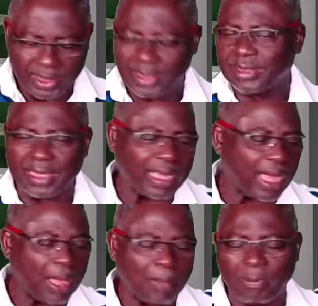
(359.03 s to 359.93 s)
in the
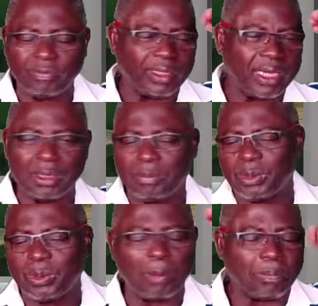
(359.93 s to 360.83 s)
camp of the
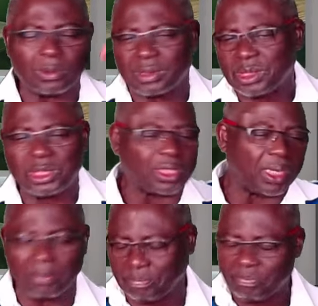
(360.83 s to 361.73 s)
enemy. You are putting
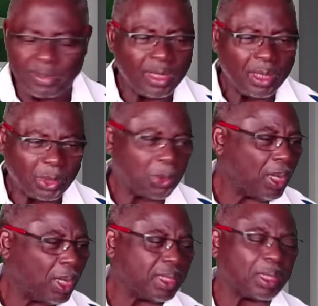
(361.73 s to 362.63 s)
shame. You
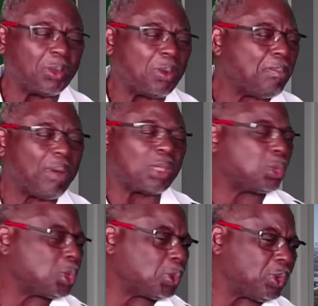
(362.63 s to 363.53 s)
are taking on
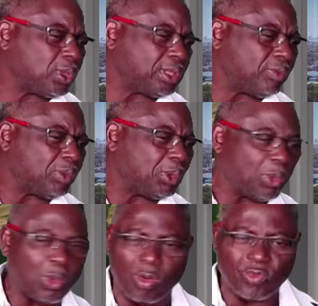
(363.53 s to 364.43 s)
battles we don't even
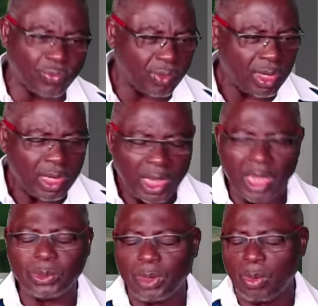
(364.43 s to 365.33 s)
know of,
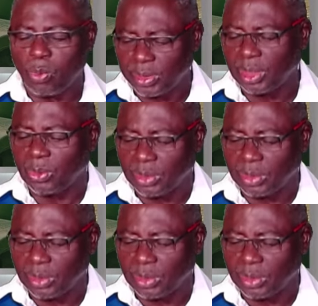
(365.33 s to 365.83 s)
and you are winning